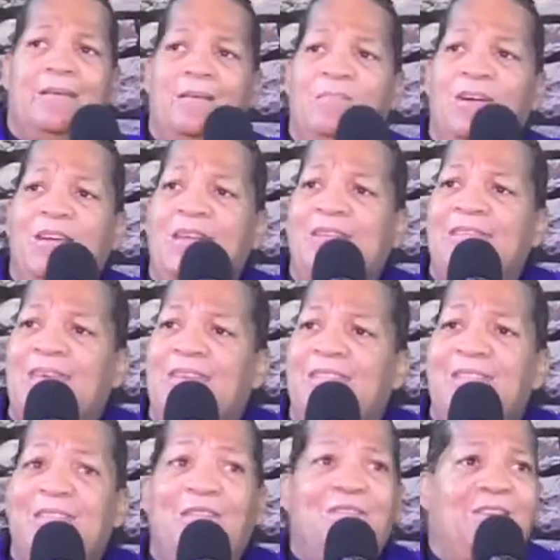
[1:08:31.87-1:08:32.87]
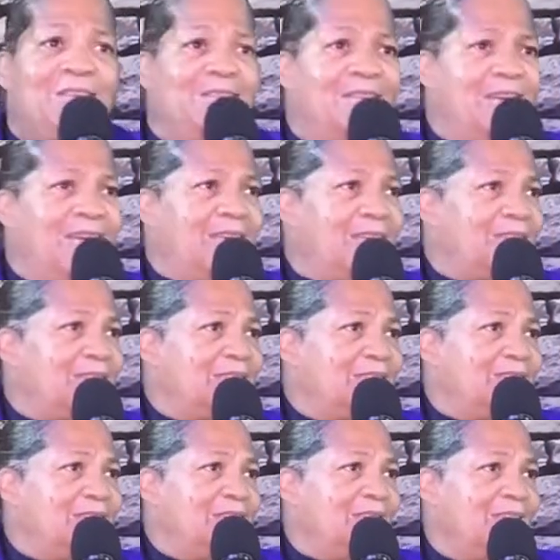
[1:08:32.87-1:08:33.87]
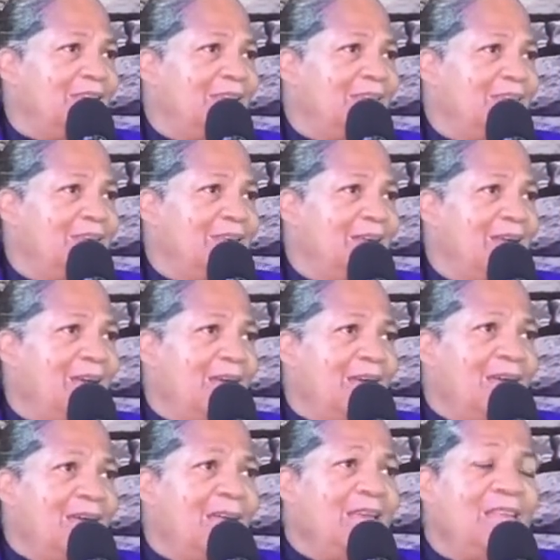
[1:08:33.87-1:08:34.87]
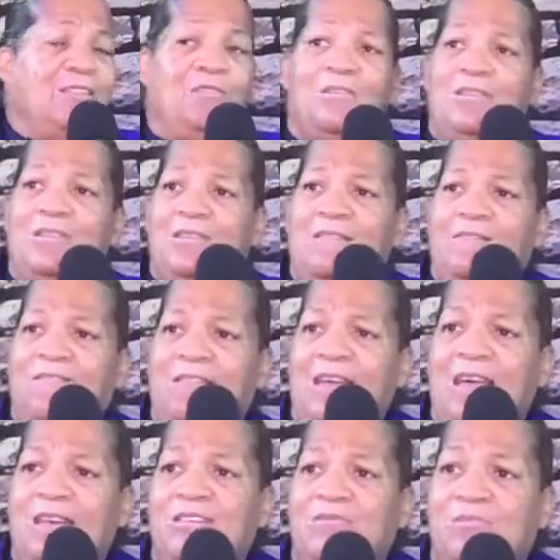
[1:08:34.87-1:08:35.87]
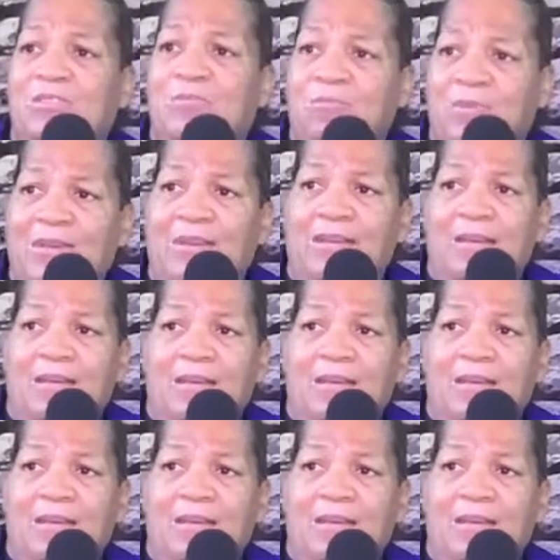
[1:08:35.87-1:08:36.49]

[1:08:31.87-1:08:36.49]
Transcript: But he said, nevertheless. Nevertheless. He knew the flesh was weak.